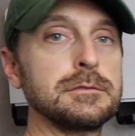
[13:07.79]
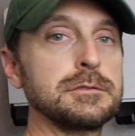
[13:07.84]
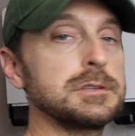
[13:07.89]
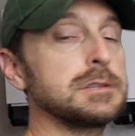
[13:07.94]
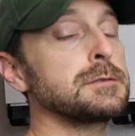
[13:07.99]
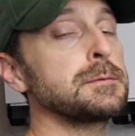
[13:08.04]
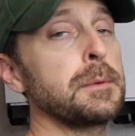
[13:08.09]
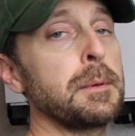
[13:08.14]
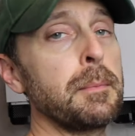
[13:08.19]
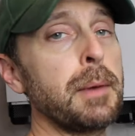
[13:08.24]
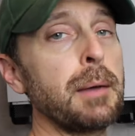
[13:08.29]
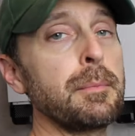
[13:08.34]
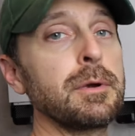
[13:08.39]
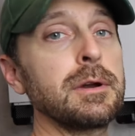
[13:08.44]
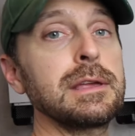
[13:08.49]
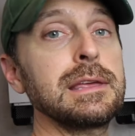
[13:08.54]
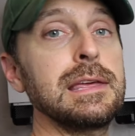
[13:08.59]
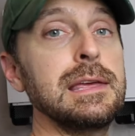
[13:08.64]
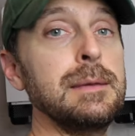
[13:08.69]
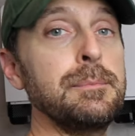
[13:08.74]
Just remember,
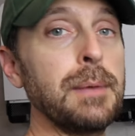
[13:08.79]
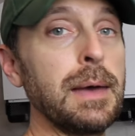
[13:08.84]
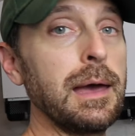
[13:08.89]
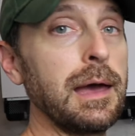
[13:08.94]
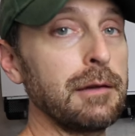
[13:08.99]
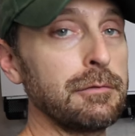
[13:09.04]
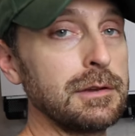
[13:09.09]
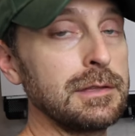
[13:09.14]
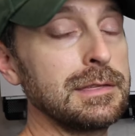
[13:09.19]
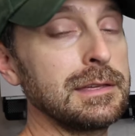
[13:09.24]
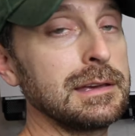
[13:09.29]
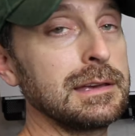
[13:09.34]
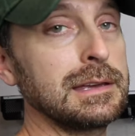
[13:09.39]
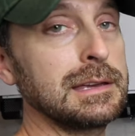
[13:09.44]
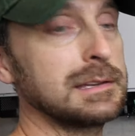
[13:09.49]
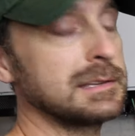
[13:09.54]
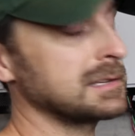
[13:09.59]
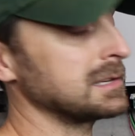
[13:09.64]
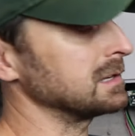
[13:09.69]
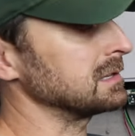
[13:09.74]
keep everything
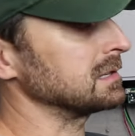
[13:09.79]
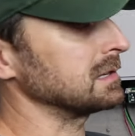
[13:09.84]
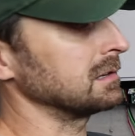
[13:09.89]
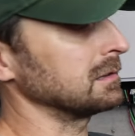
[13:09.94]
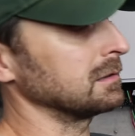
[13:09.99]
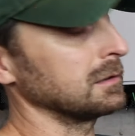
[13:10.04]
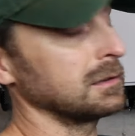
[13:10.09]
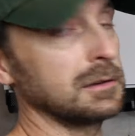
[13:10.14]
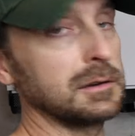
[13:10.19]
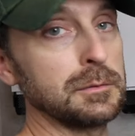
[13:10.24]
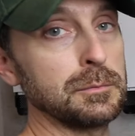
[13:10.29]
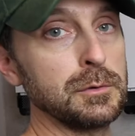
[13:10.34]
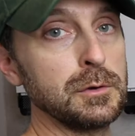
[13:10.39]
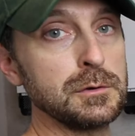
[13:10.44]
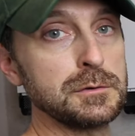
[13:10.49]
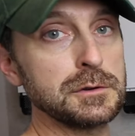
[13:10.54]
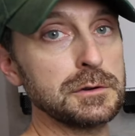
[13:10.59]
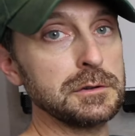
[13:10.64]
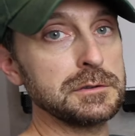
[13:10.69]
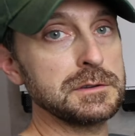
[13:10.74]
consistent. Your
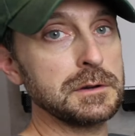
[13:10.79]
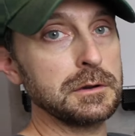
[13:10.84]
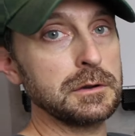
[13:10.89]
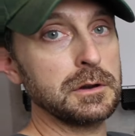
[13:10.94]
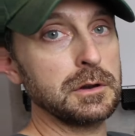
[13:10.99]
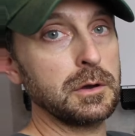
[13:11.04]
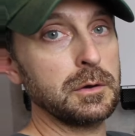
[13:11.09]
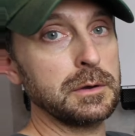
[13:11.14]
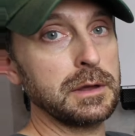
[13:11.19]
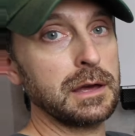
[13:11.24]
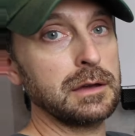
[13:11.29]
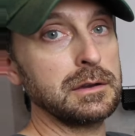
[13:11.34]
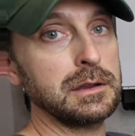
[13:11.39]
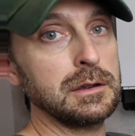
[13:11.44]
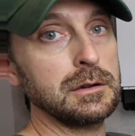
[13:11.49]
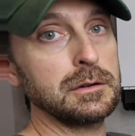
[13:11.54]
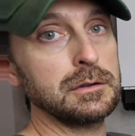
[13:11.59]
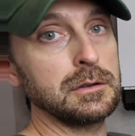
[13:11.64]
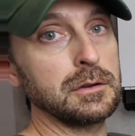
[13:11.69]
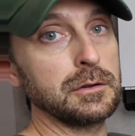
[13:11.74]
neutrals are gonna go down
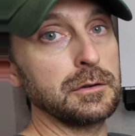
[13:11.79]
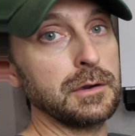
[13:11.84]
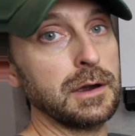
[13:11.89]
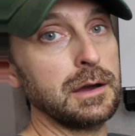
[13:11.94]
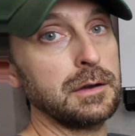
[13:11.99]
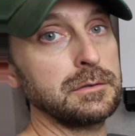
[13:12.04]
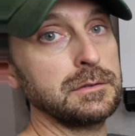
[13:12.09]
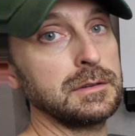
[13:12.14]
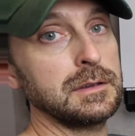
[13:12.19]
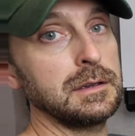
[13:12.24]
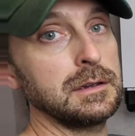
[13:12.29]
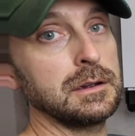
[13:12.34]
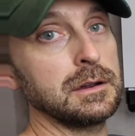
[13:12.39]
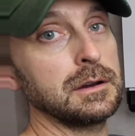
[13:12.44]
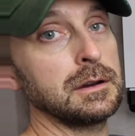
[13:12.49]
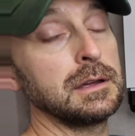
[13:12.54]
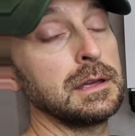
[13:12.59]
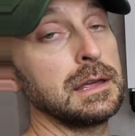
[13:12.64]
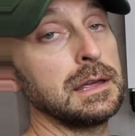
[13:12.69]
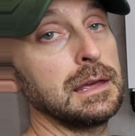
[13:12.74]
here, your ground's
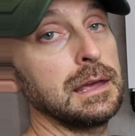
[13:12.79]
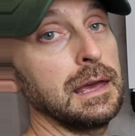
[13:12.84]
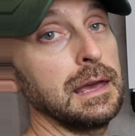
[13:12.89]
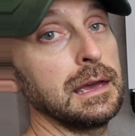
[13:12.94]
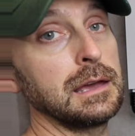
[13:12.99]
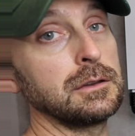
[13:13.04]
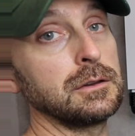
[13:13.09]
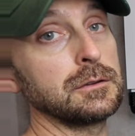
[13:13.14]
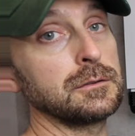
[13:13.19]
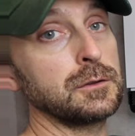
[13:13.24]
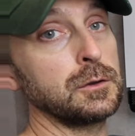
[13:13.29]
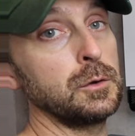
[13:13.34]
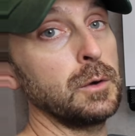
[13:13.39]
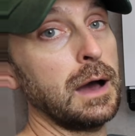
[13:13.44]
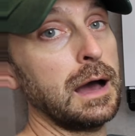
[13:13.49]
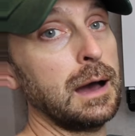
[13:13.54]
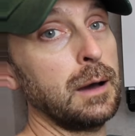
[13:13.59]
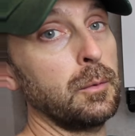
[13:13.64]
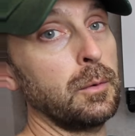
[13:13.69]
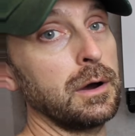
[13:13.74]
here, and your two
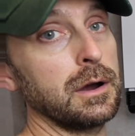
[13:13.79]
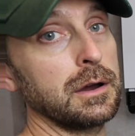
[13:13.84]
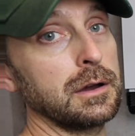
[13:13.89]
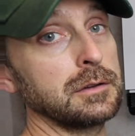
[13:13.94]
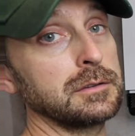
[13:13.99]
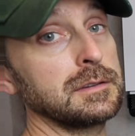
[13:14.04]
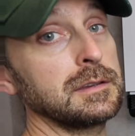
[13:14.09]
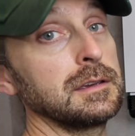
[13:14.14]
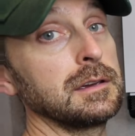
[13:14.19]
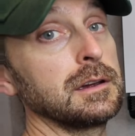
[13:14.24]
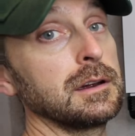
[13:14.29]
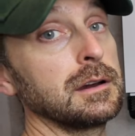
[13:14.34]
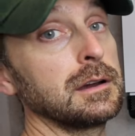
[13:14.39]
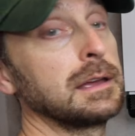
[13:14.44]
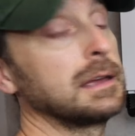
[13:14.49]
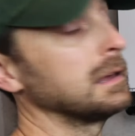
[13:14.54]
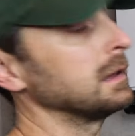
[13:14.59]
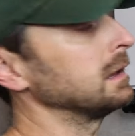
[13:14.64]
hot wires here,